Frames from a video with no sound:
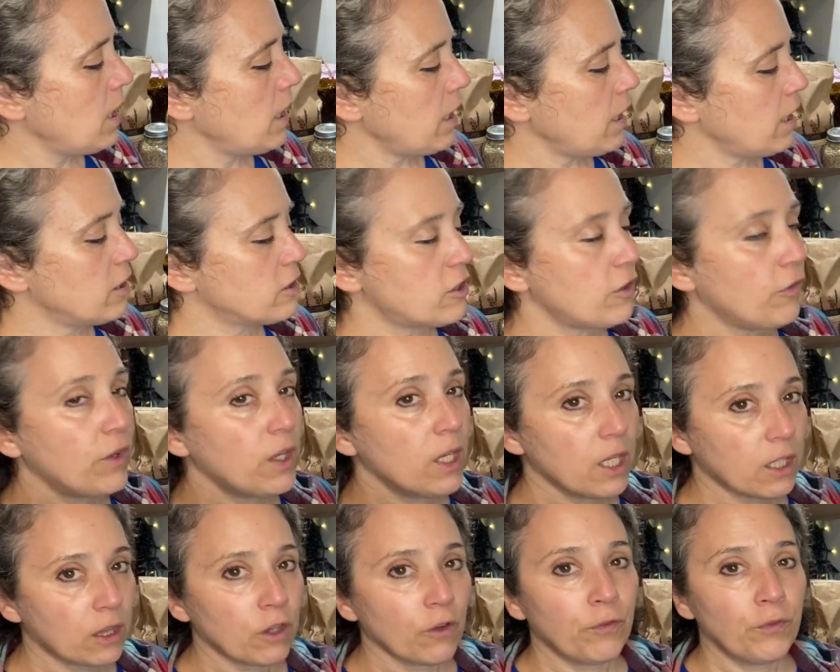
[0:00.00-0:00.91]
is if you can
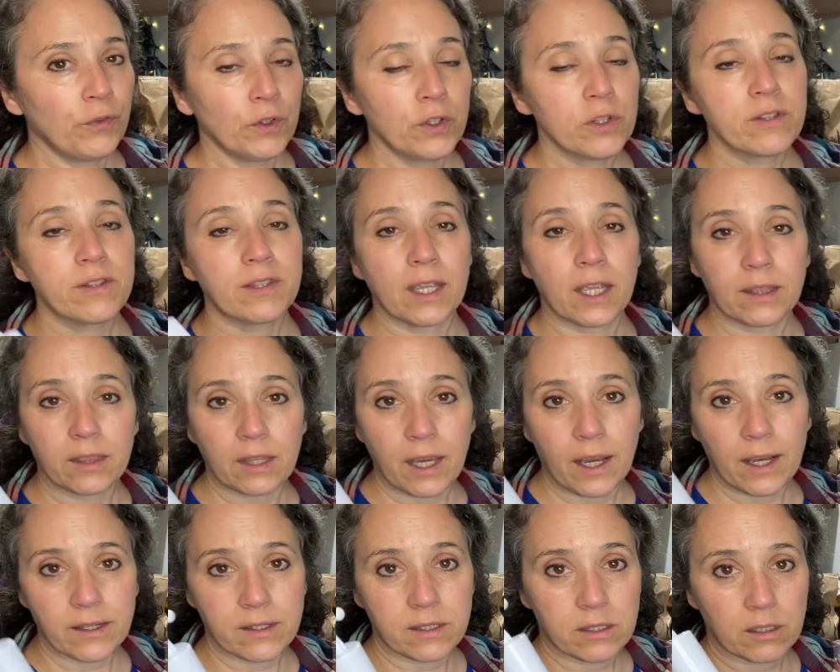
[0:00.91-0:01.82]
get the full set
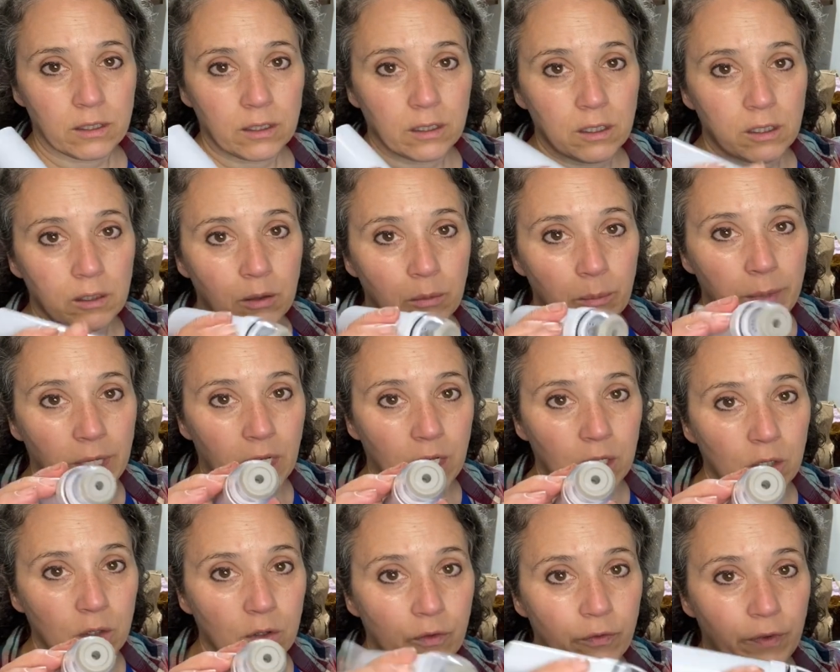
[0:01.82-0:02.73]
that has the little
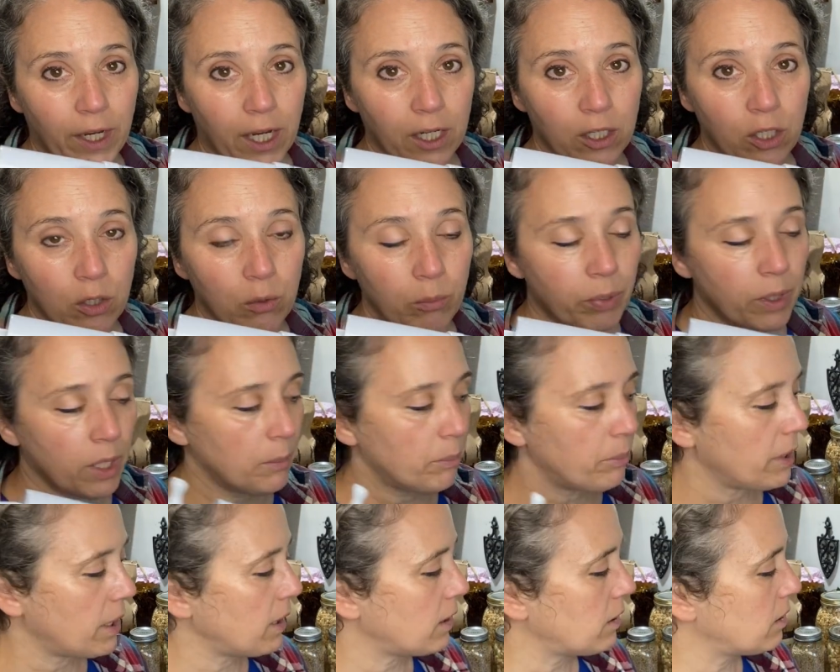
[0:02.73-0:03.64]
manual vacuum
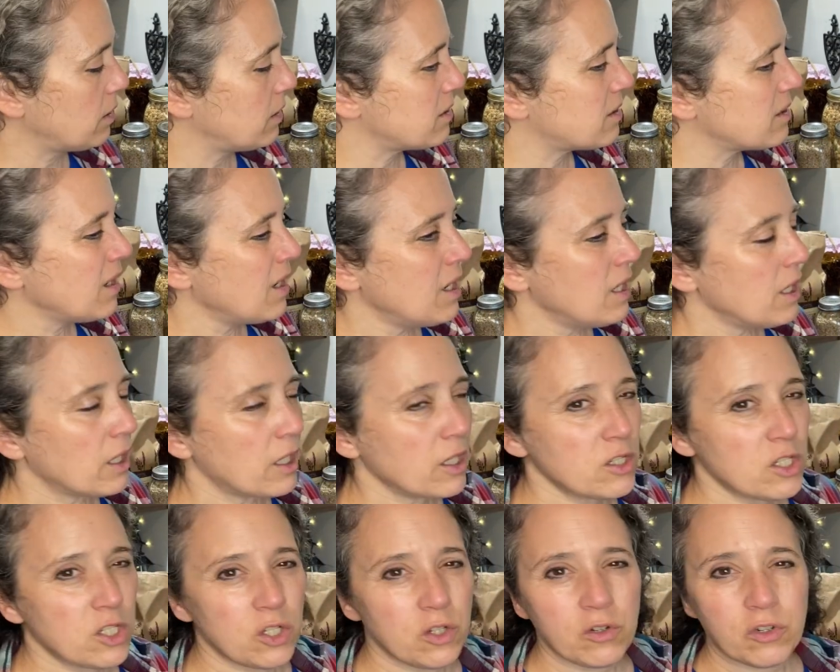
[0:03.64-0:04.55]
pump like this,
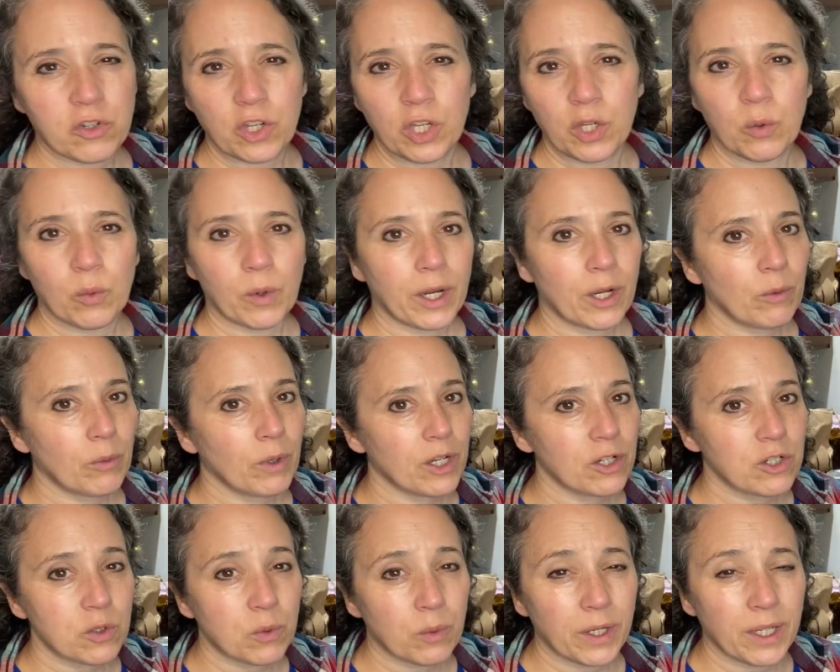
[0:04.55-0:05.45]
because usually right
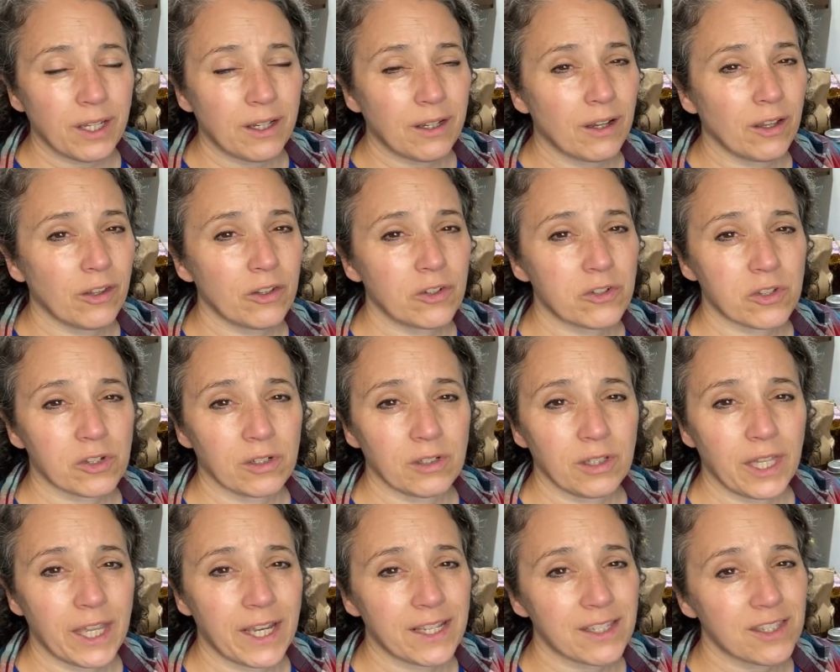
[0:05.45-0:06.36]
around $20 or
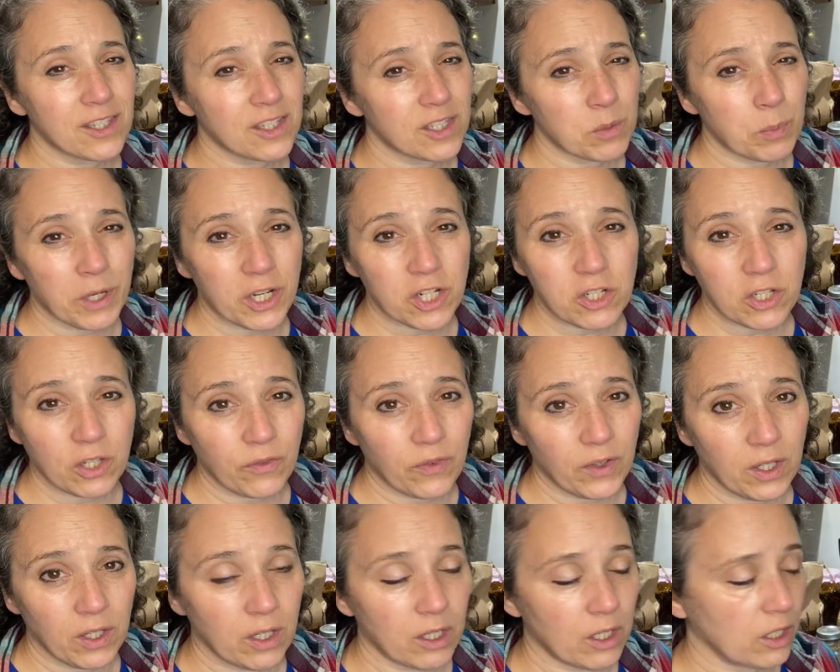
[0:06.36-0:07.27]
less, especially if
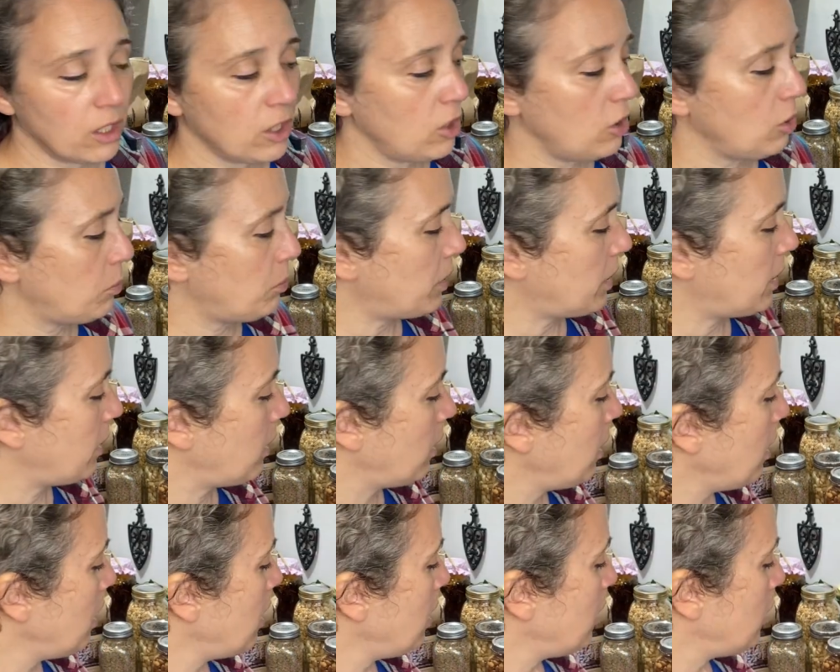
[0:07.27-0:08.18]
you can get a
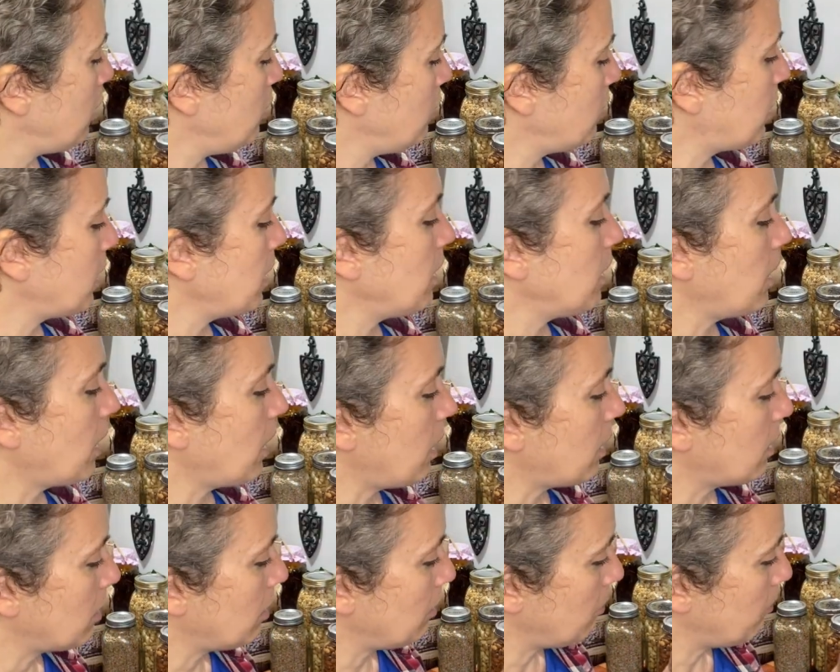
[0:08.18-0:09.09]
coupon, you can
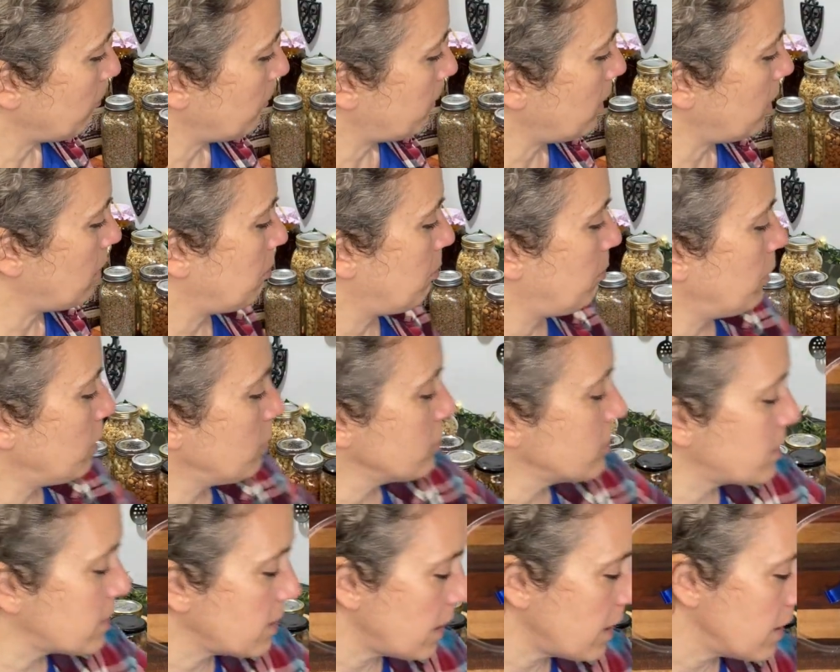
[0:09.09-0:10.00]
get the
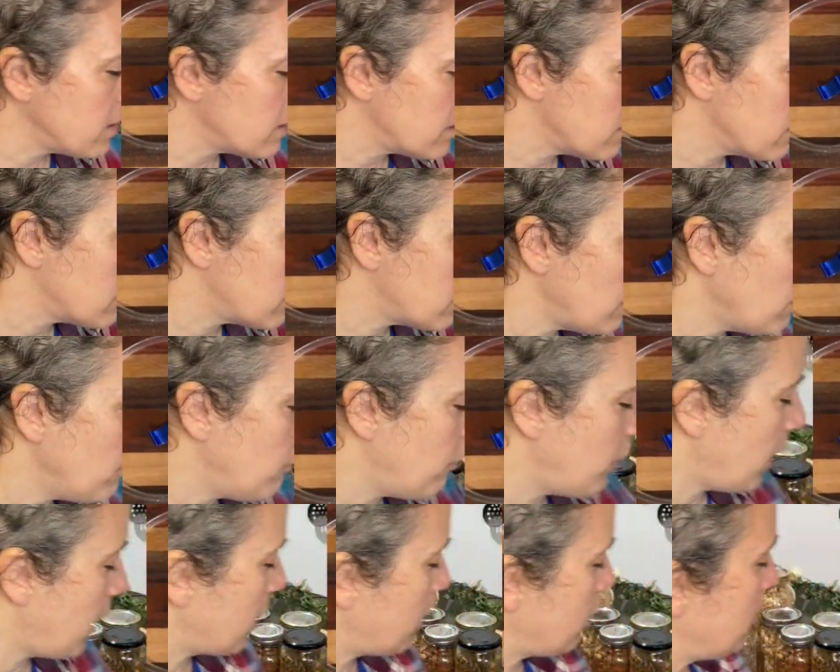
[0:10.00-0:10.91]
both sizes of
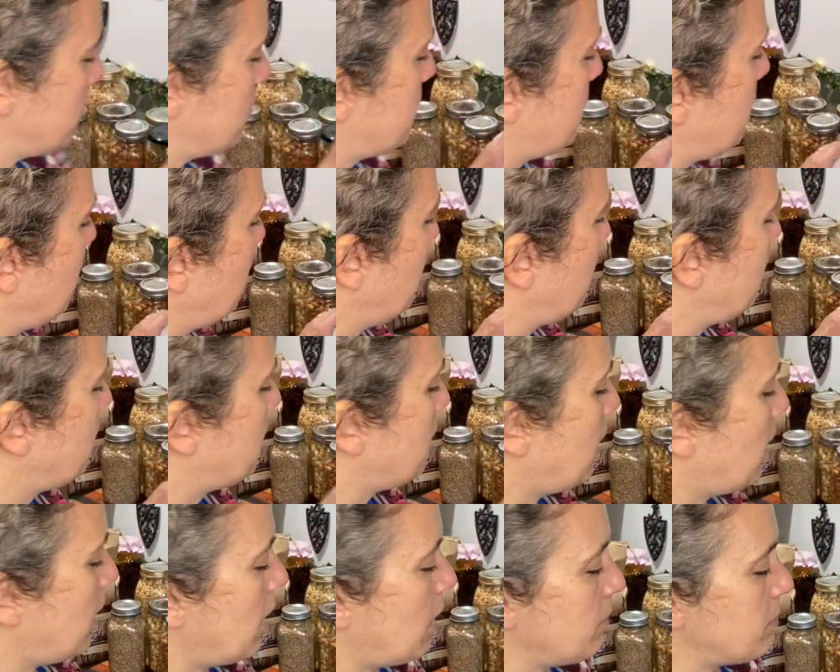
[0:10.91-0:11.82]
vacuum sealing
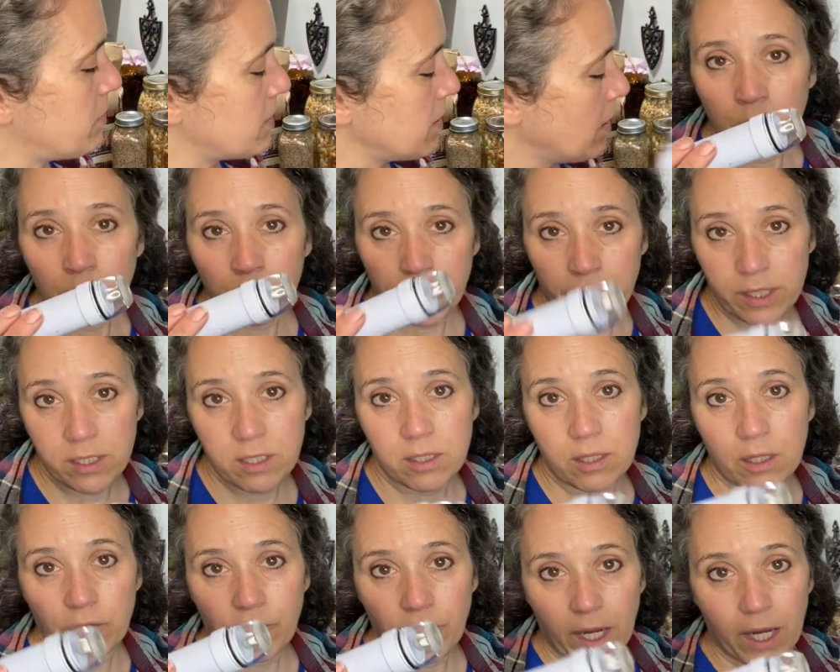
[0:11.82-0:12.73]
tops, plus
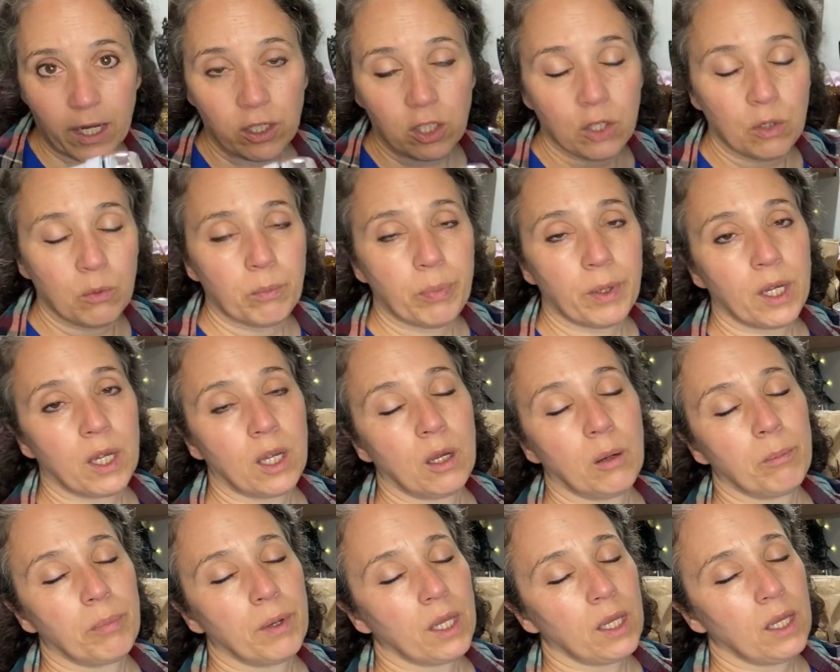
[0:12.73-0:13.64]
the vacuum
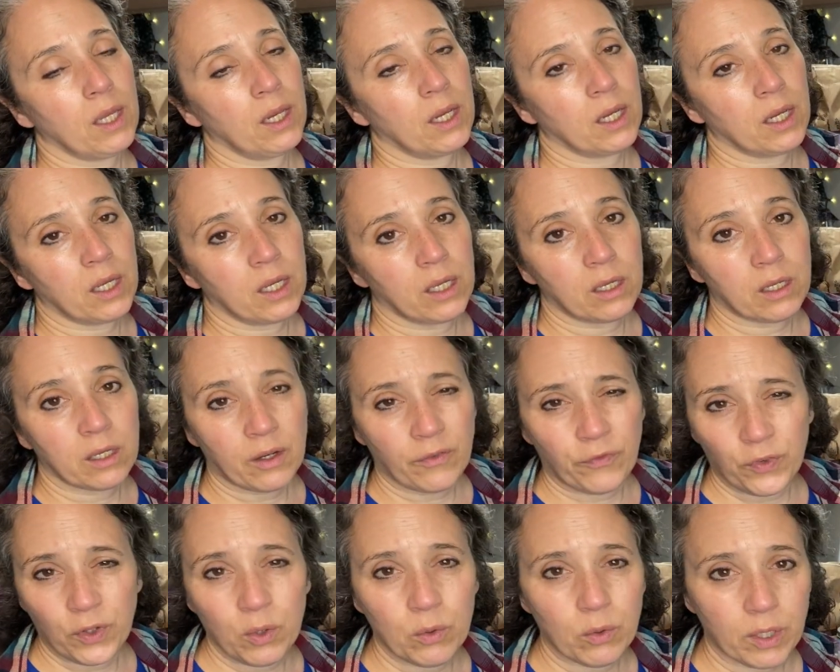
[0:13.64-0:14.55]
pump and a
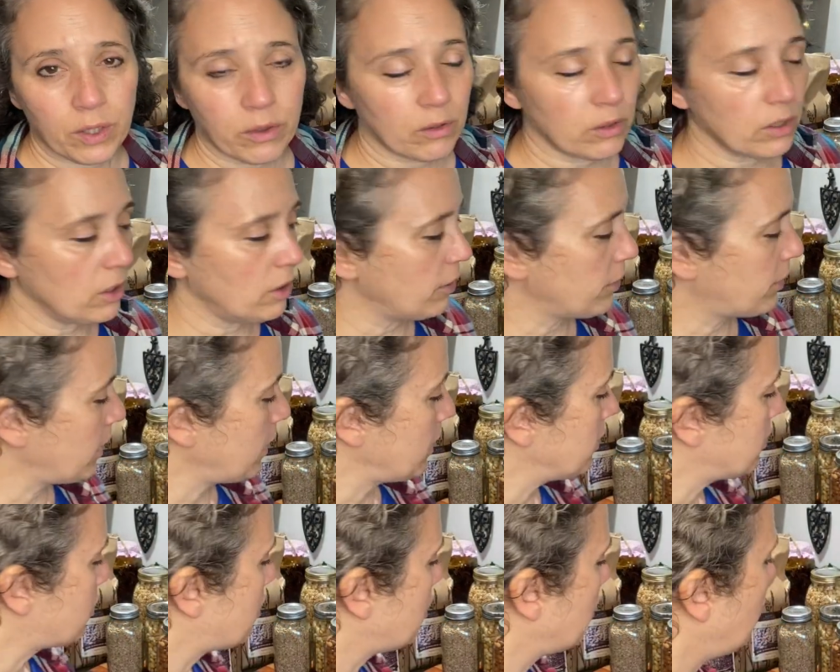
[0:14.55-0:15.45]
few other little
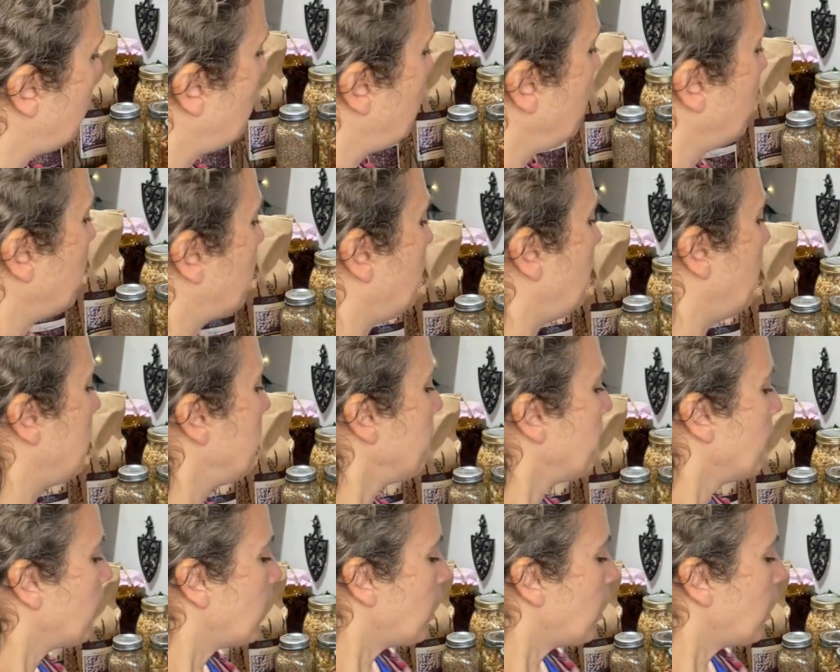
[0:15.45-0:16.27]
things to go with it.